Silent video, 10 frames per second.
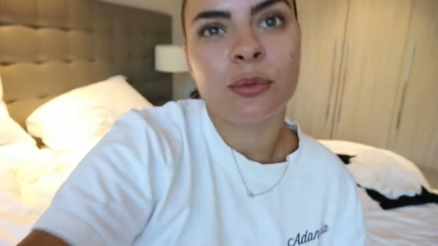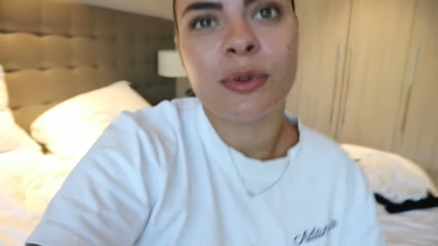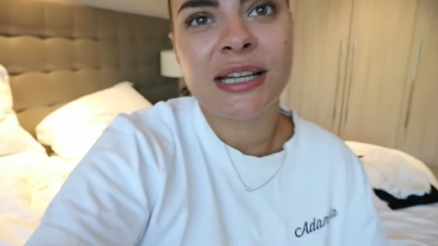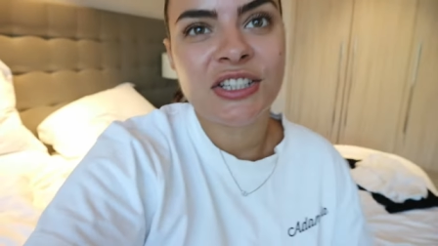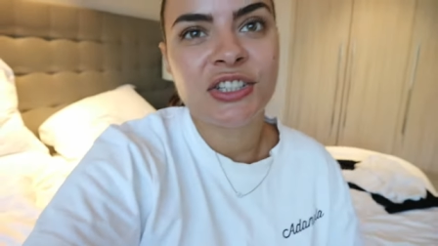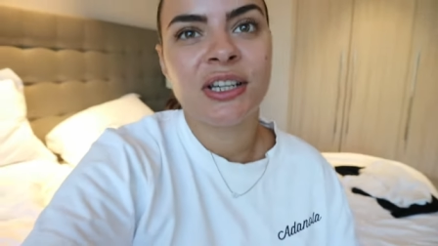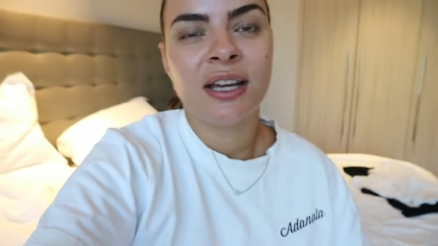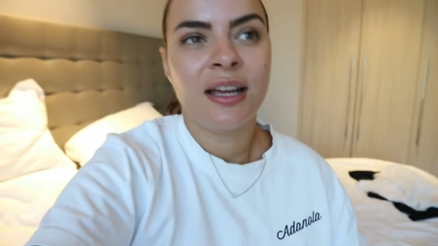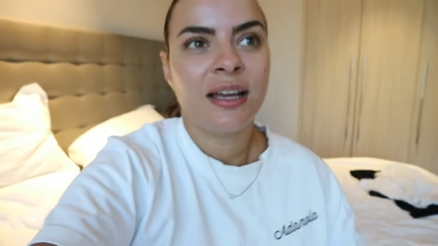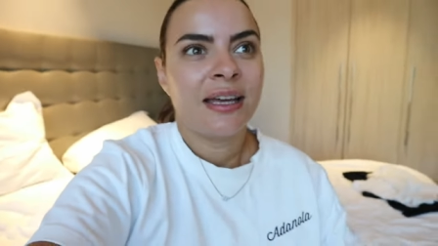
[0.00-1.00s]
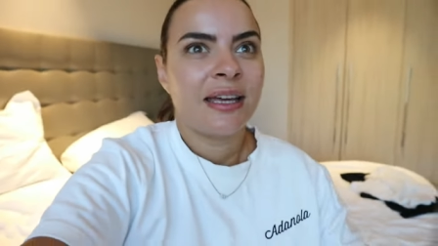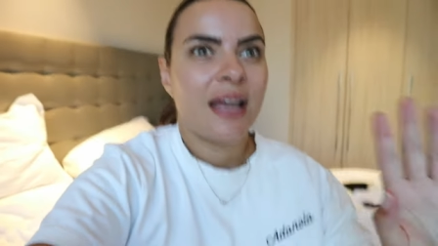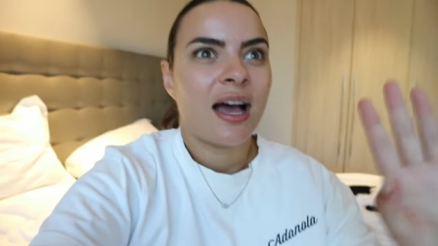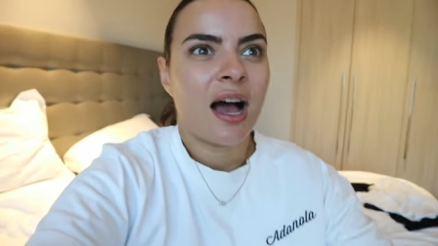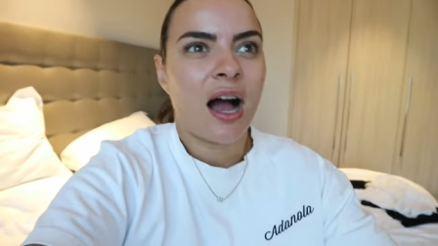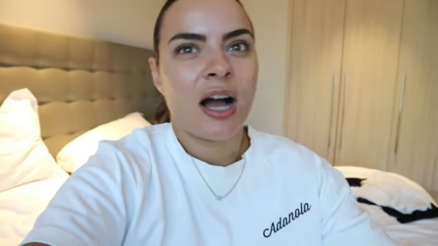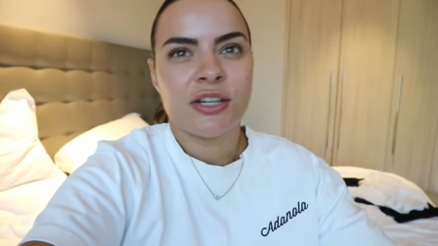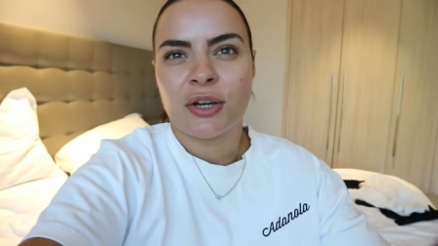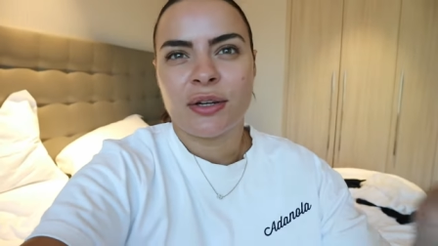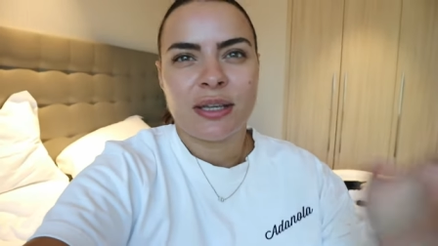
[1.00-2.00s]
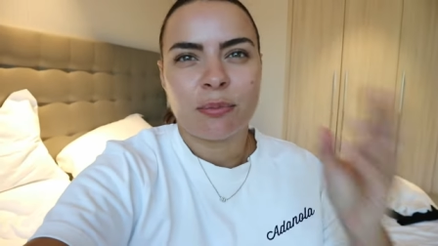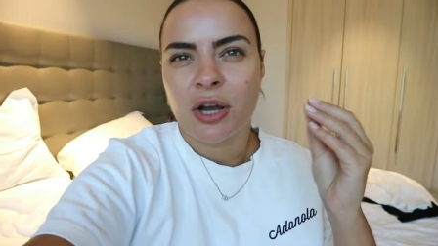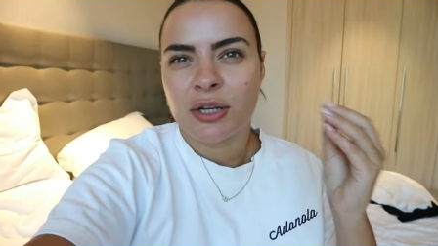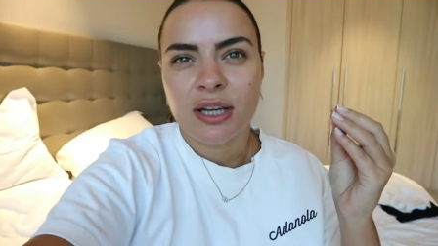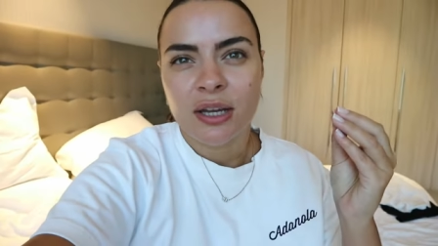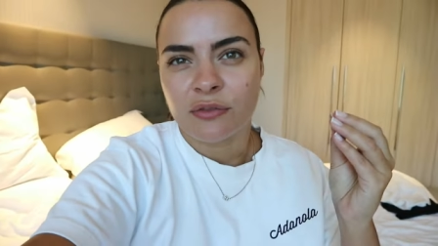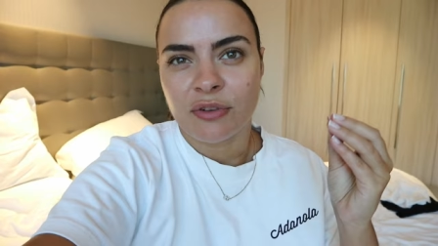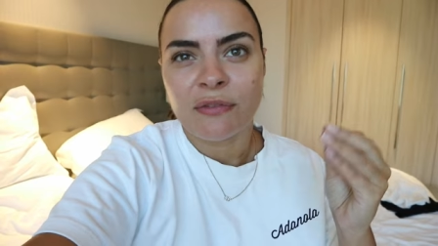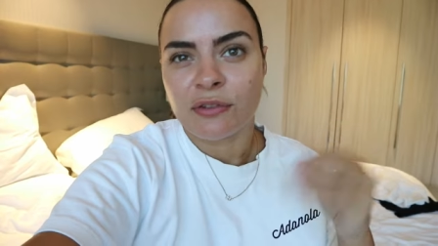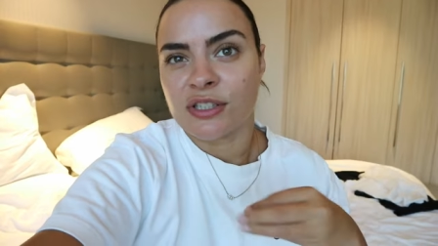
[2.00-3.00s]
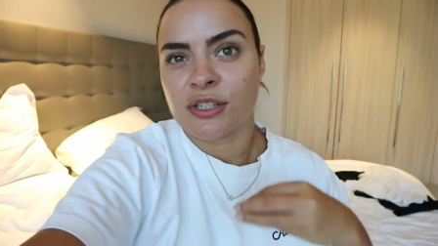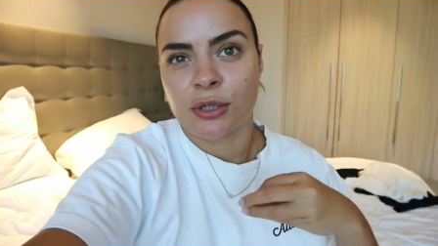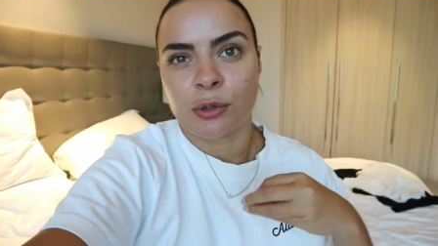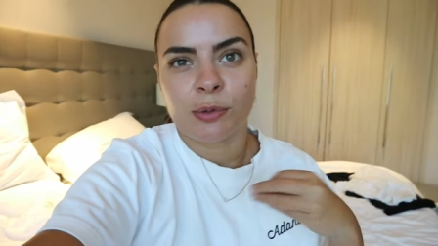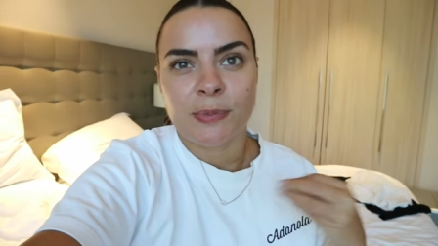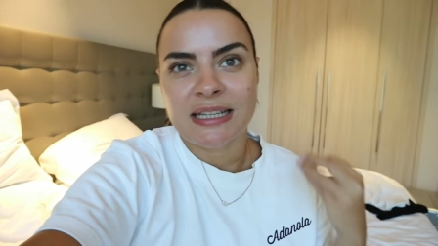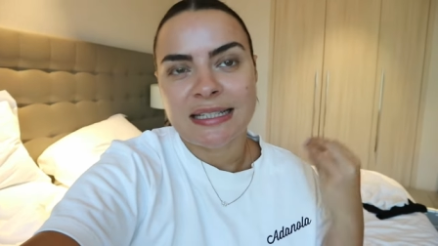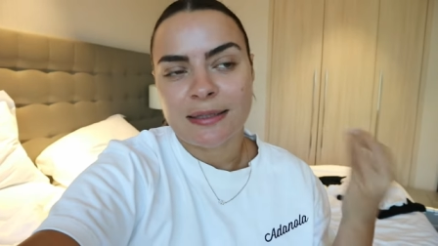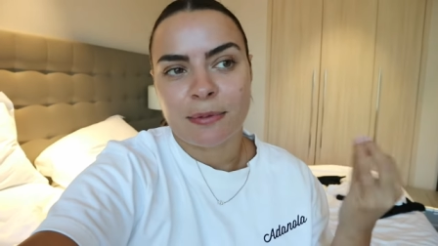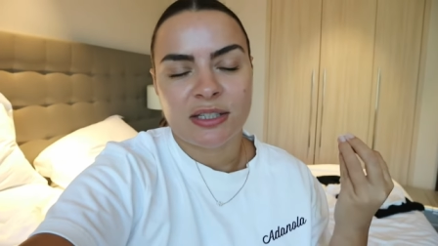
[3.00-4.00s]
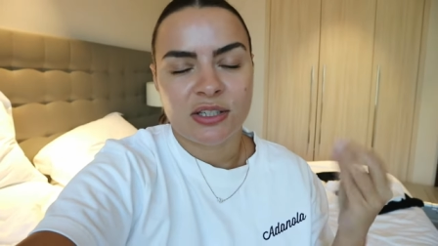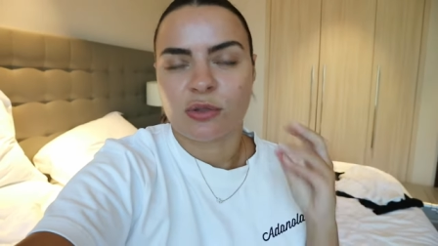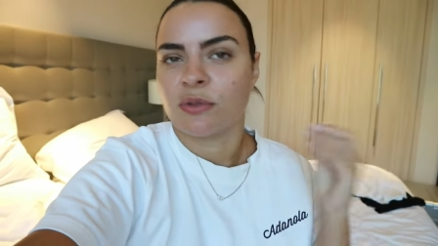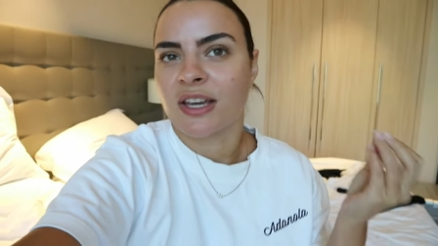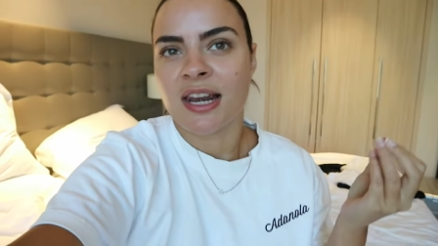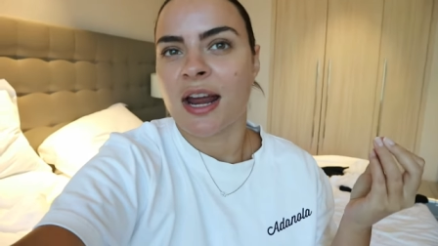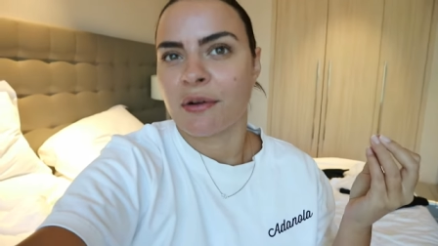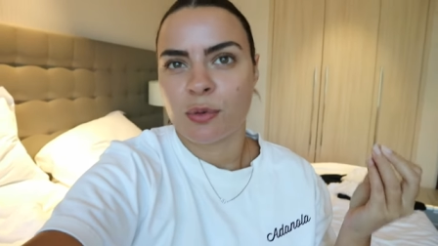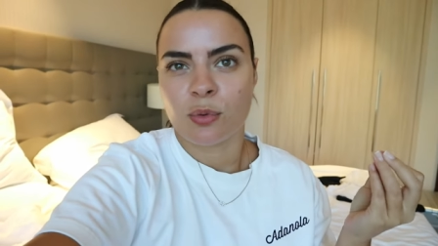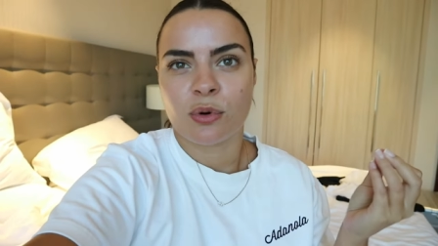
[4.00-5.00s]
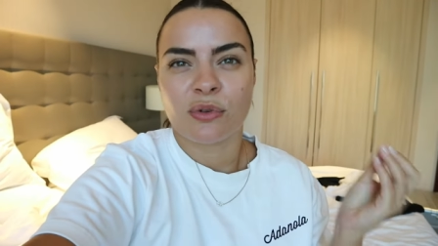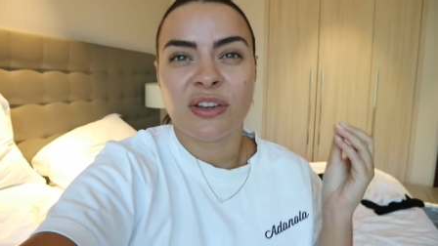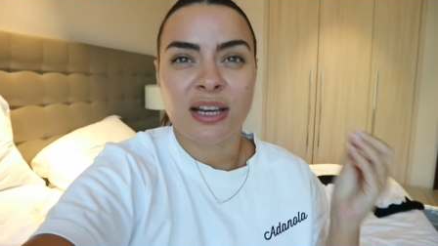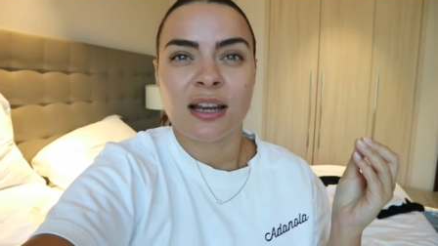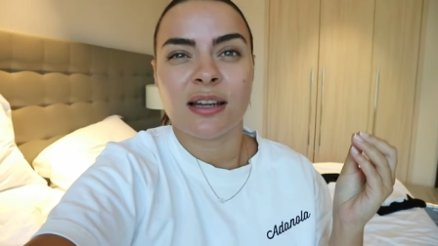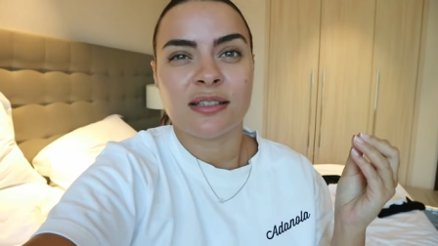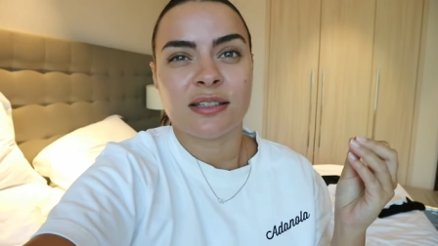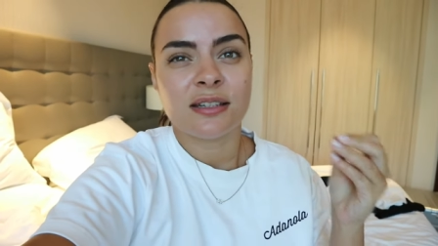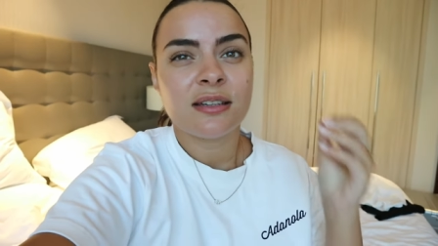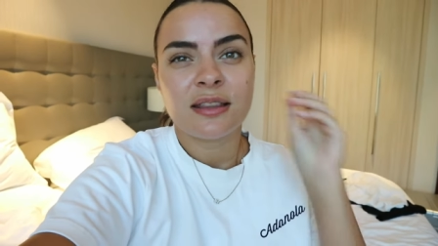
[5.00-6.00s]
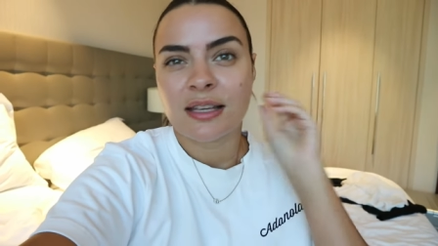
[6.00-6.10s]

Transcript: which I'd only, my only kind of reference to it would be similar to sort of Canary Wharf in London.